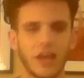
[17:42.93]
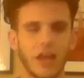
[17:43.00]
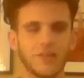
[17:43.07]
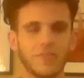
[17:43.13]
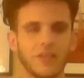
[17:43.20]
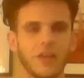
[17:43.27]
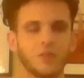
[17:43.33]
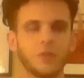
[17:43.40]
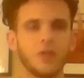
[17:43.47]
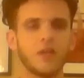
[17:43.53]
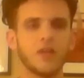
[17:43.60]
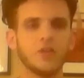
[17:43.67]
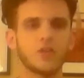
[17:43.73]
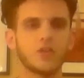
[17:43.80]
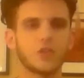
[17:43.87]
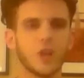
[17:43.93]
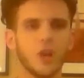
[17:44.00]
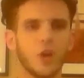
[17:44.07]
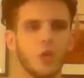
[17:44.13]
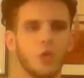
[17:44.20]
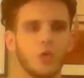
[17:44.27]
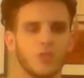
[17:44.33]
And if we can
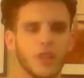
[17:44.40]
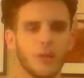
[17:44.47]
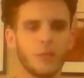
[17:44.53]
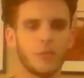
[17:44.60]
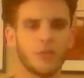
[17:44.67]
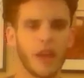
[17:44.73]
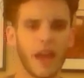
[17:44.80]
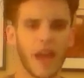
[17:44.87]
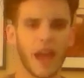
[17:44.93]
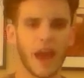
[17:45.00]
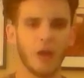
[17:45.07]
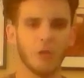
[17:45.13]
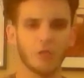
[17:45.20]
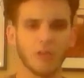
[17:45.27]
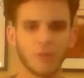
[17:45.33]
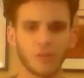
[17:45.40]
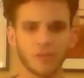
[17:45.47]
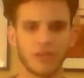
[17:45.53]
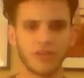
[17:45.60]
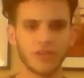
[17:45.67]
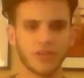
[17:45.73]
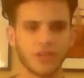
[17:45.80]
show that without
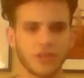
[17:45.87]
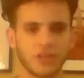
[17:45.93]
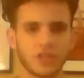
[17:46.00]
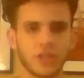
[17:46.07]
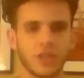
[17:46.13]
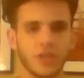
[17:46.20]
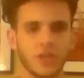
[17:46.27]
reparations,